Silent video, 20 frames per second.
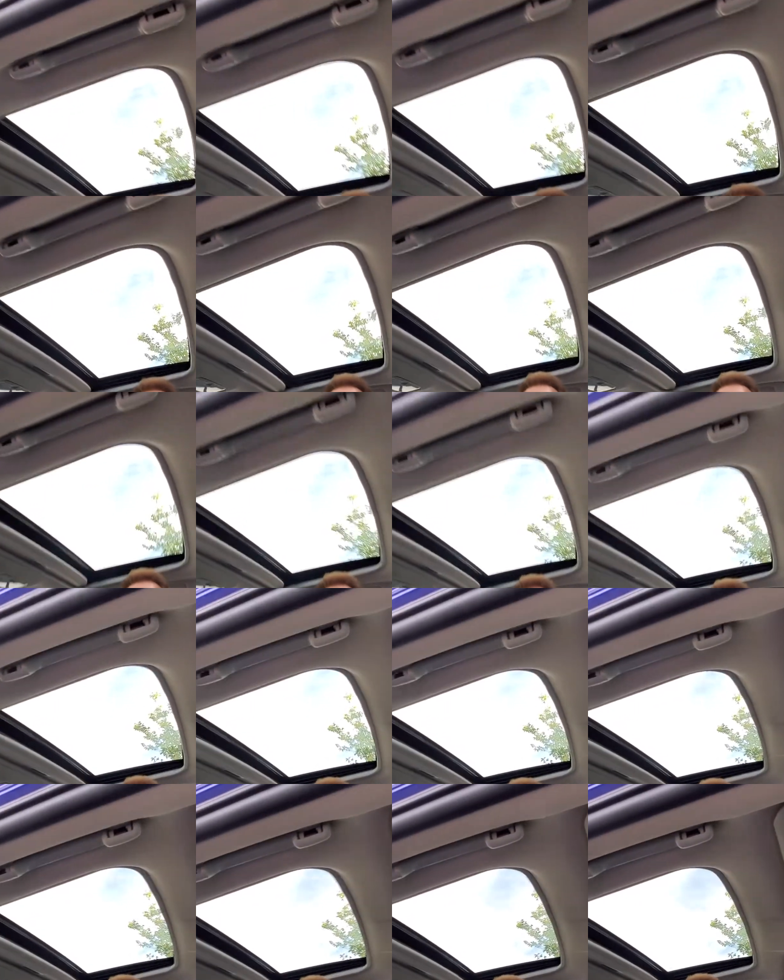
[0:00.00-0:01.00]
It's a
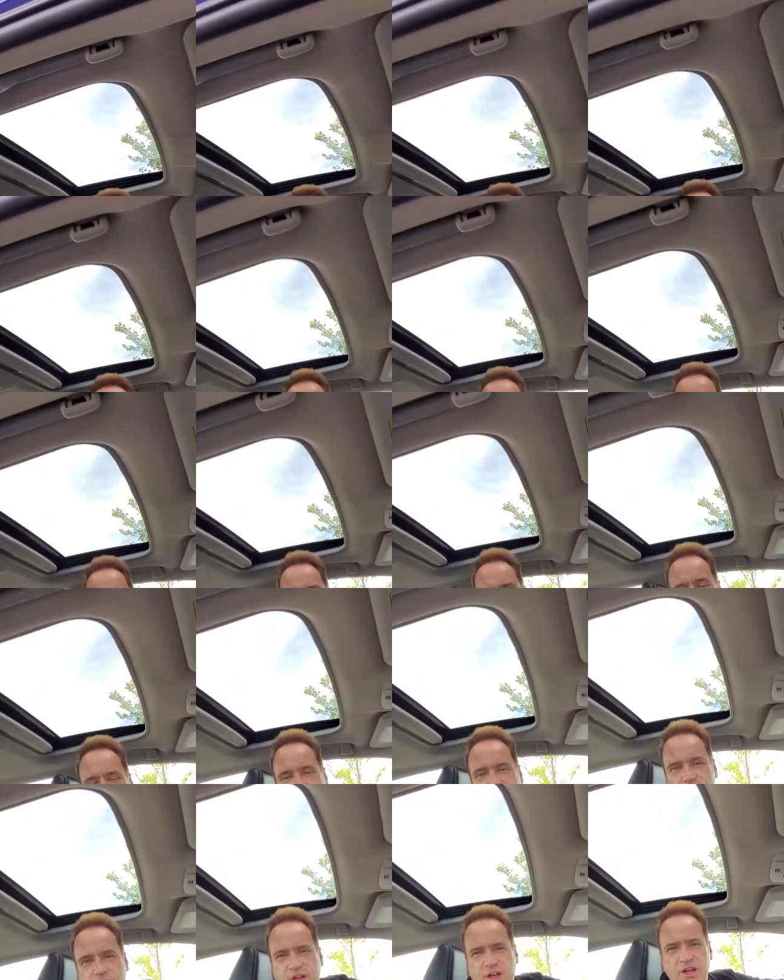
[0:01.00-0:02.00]
fantastic
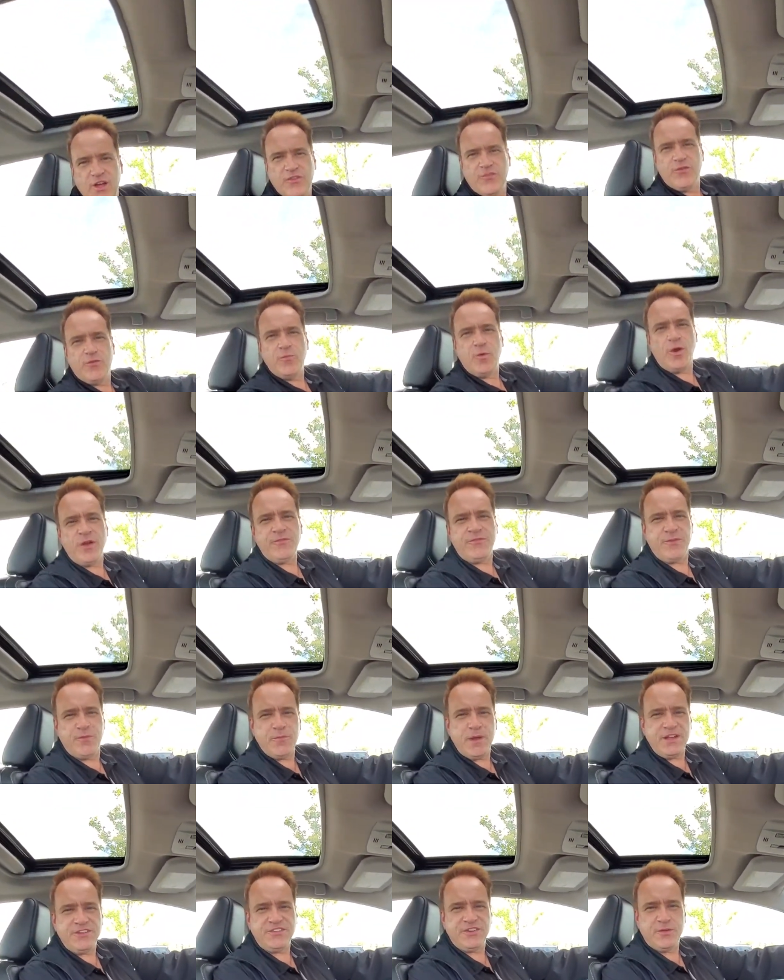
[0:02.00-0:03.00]
vehicle. For more
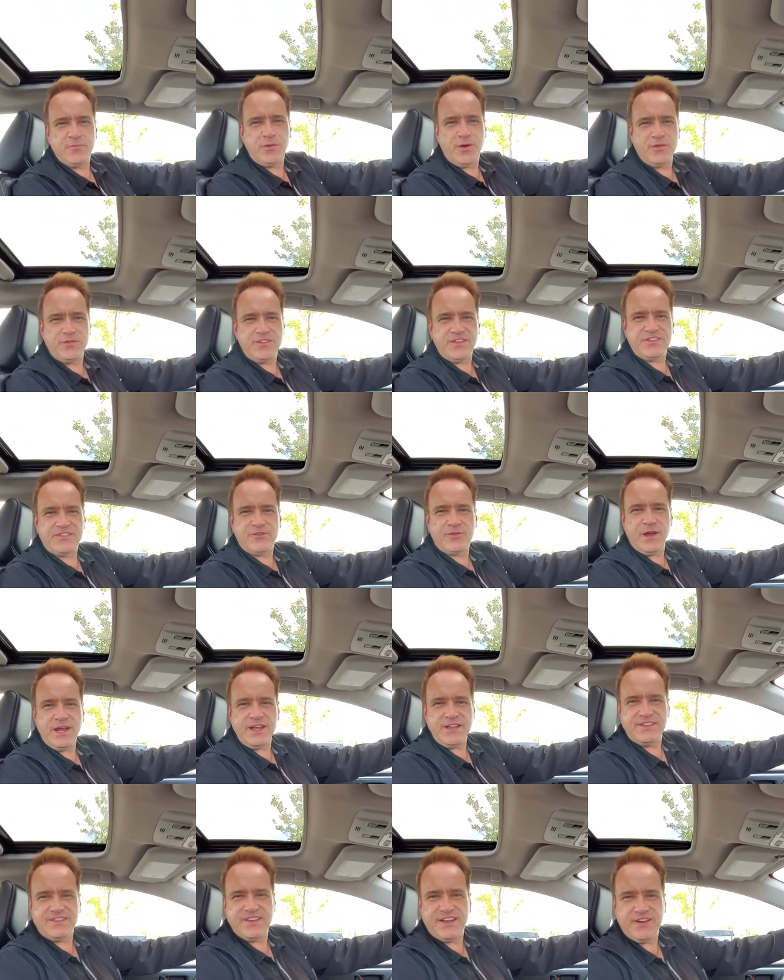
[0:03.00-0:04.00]
information about this
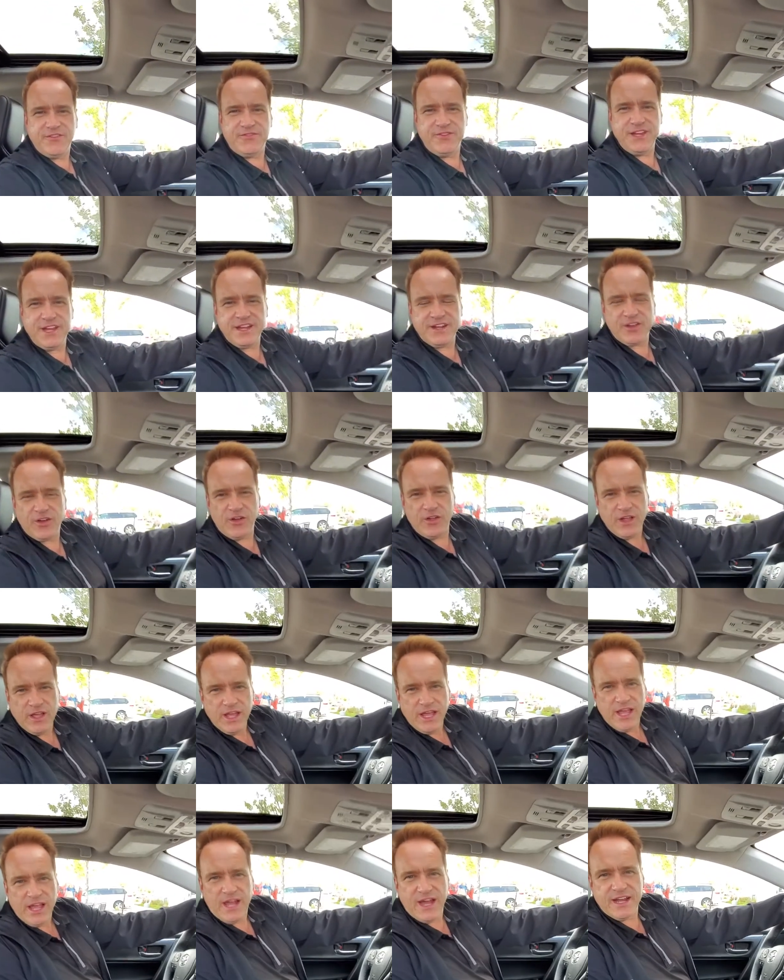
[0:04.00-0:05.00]
great vehicle,
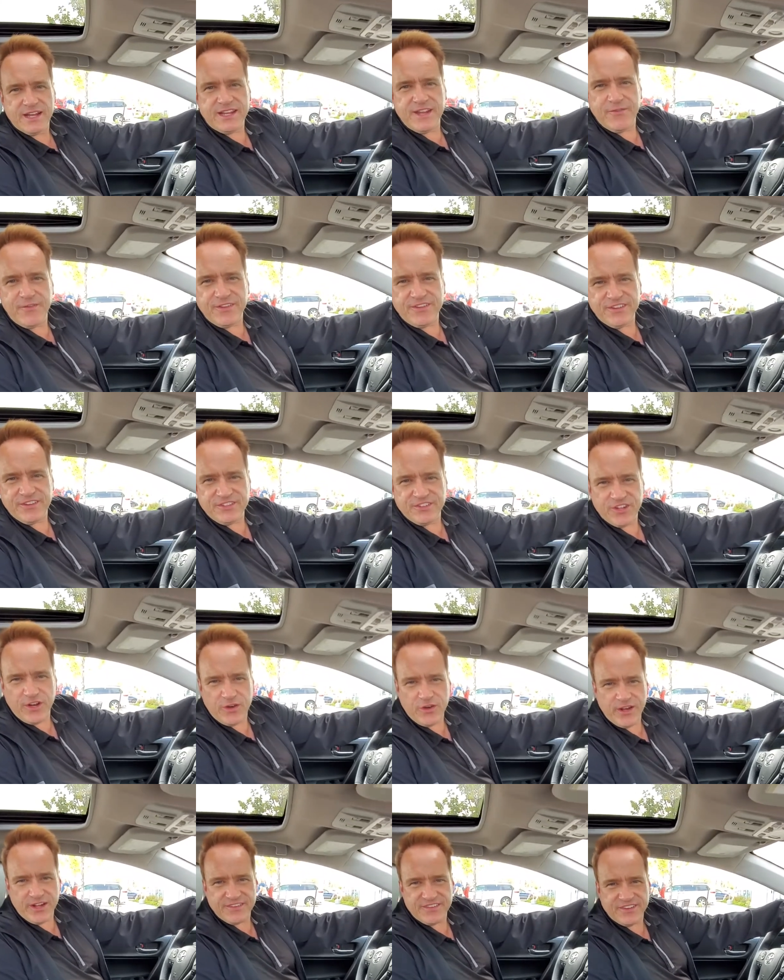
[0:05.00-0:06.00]
give us a
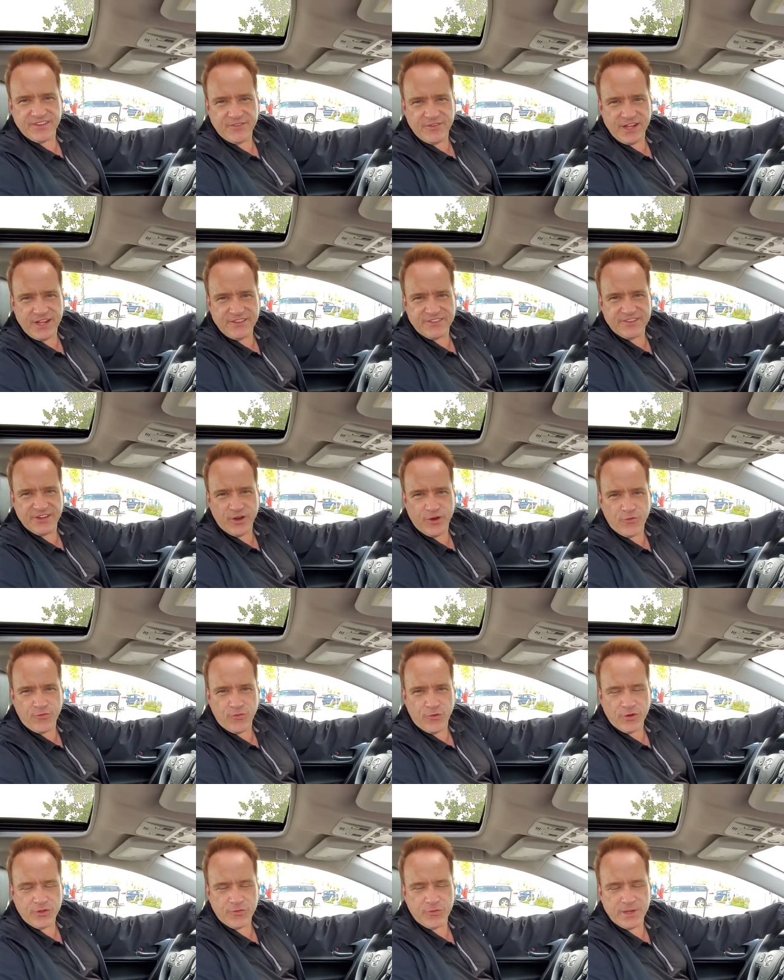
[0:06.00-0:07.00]
shout at
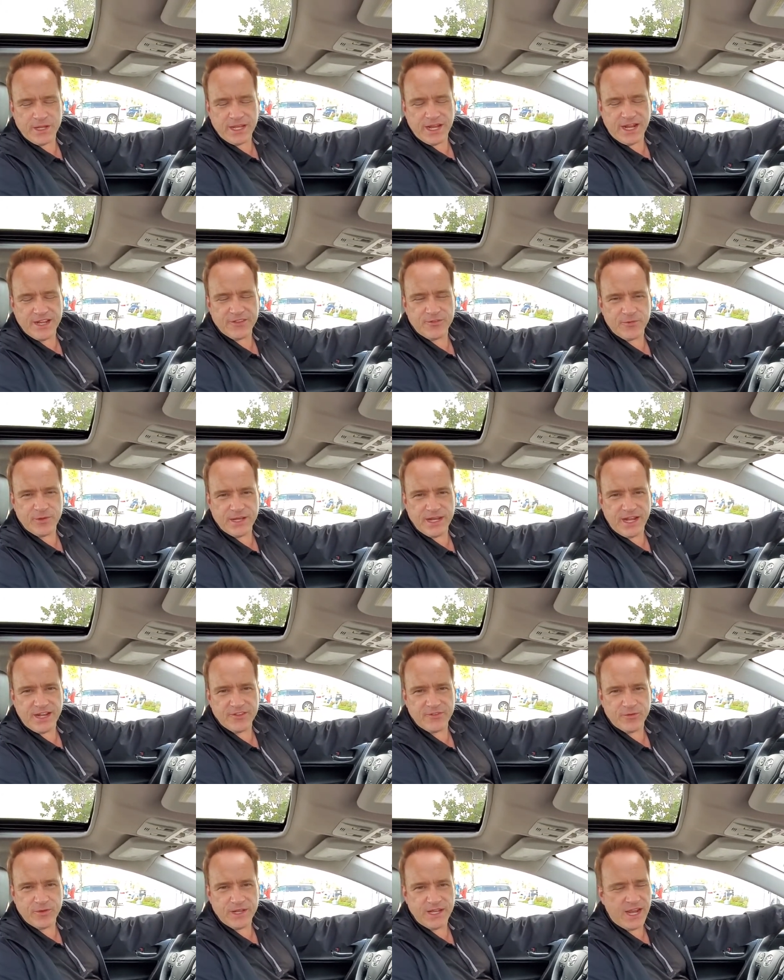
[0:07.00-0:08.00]

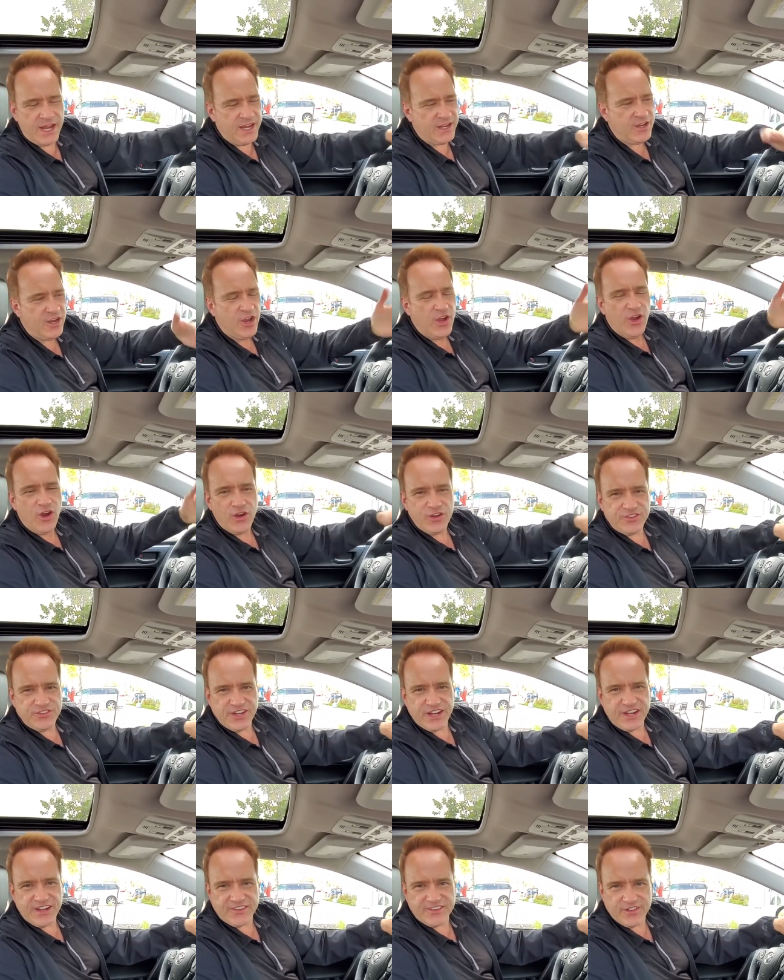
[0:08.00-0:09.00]
780-439-3939 or
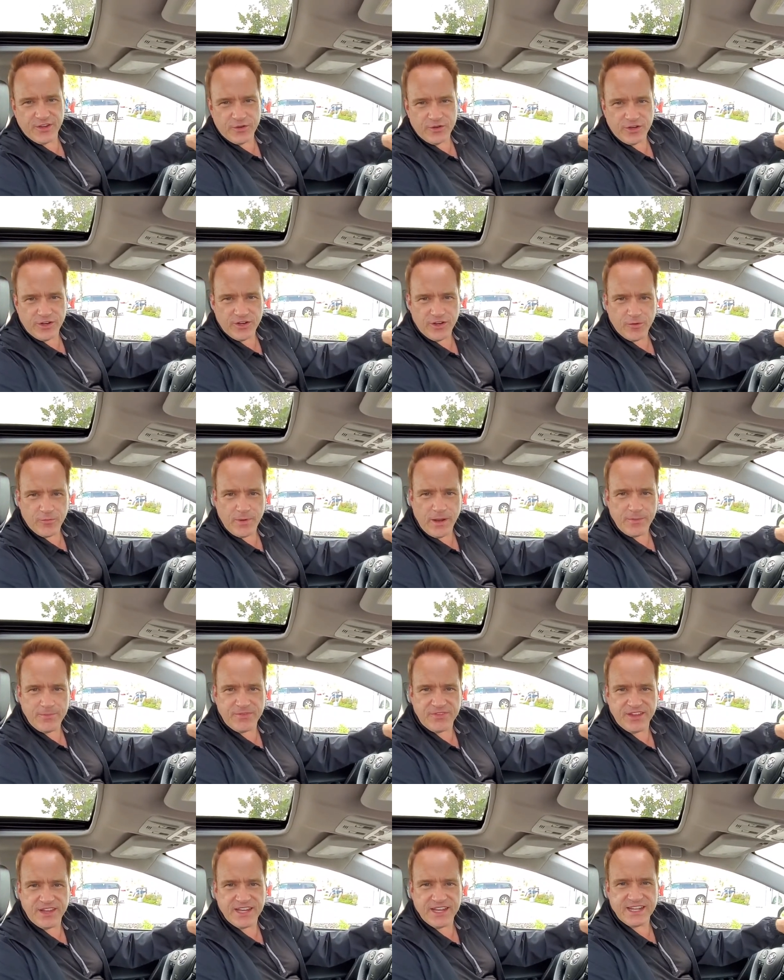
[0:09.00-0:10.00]
check us out on our
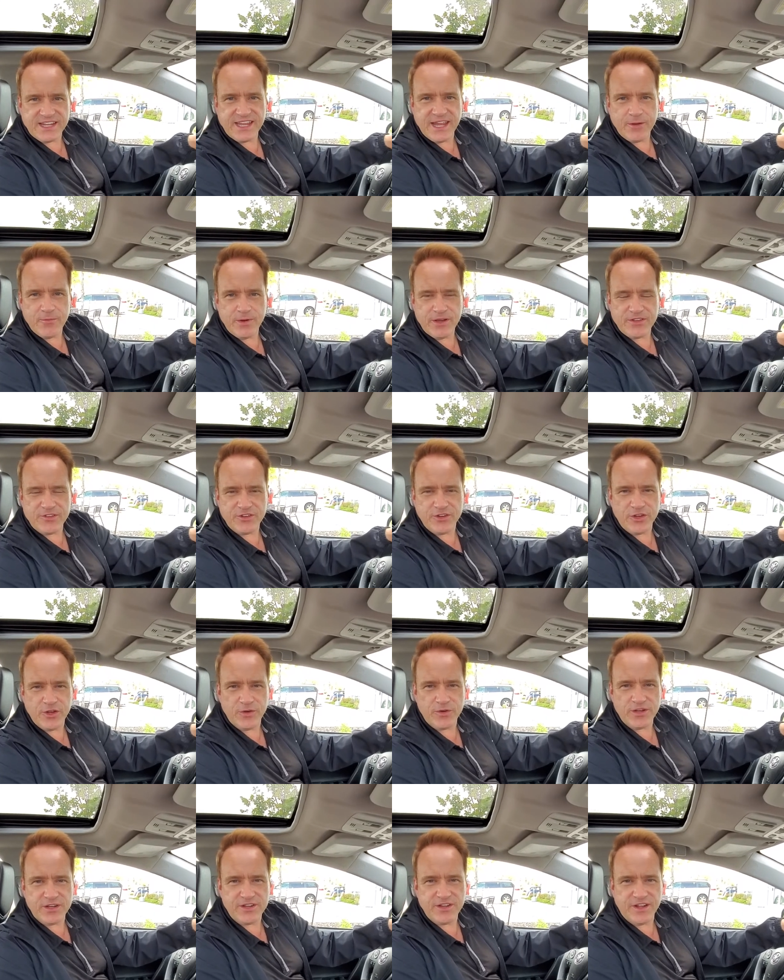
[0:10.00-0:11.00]
website at
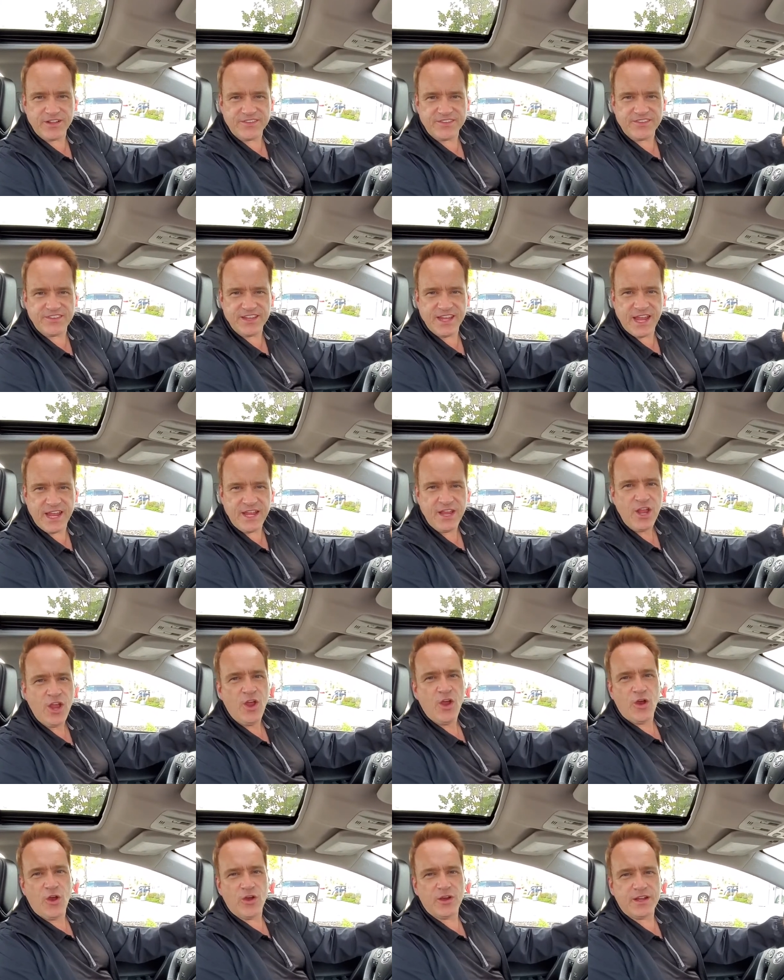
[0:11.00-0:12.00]
gatewaytoyota.ca,
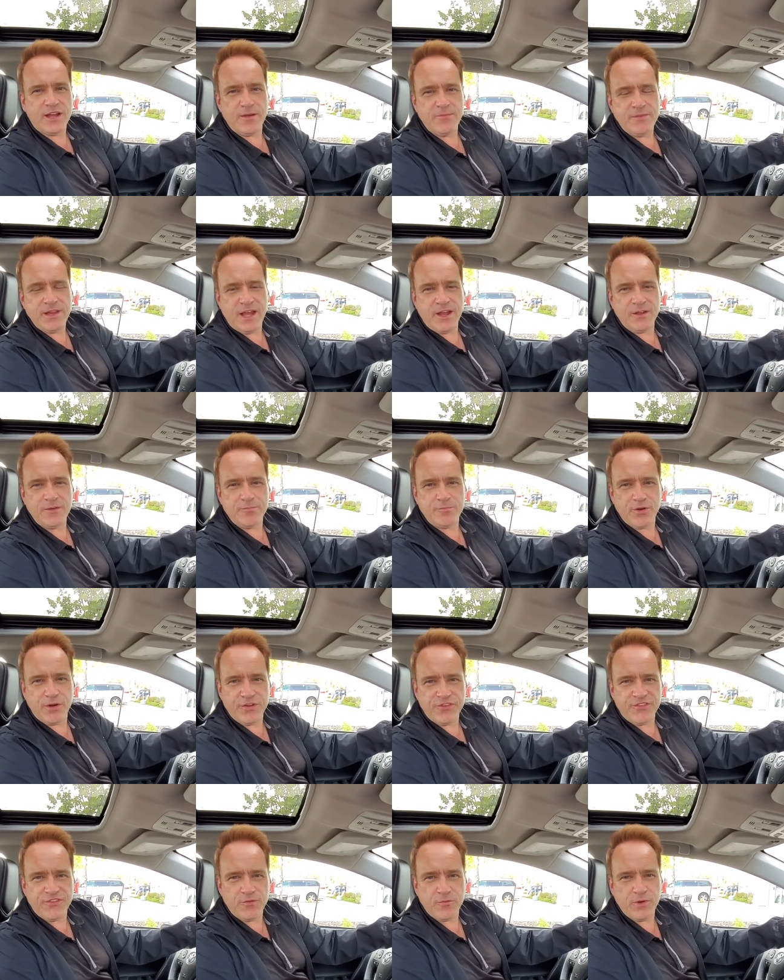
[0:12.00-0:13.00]
or come down in
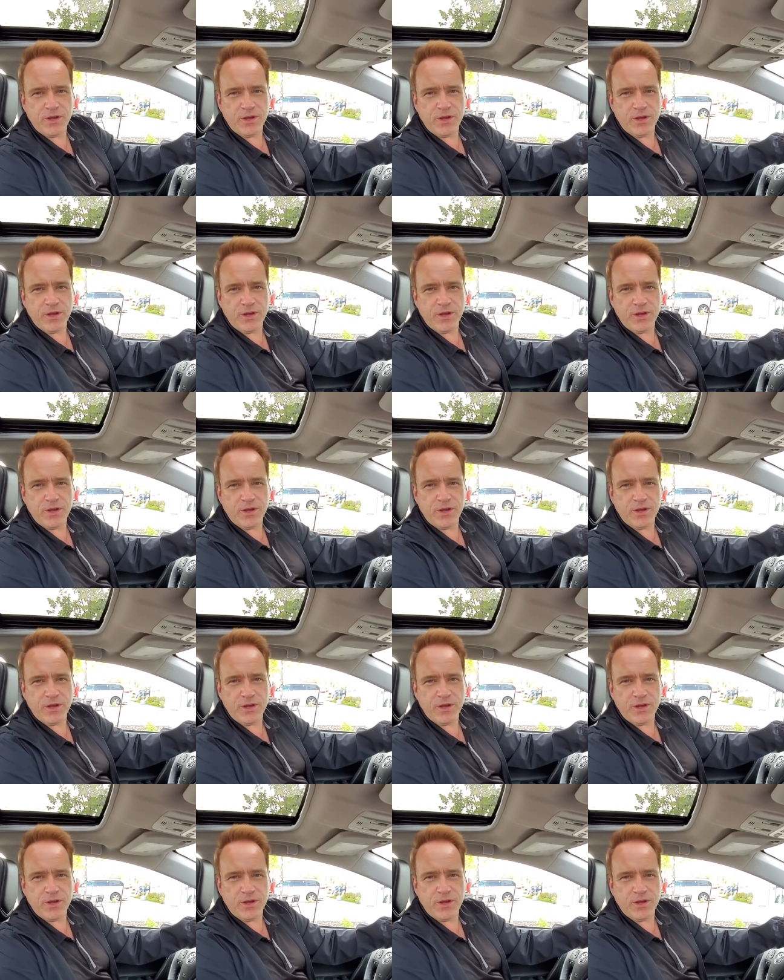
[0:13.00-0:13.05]
person.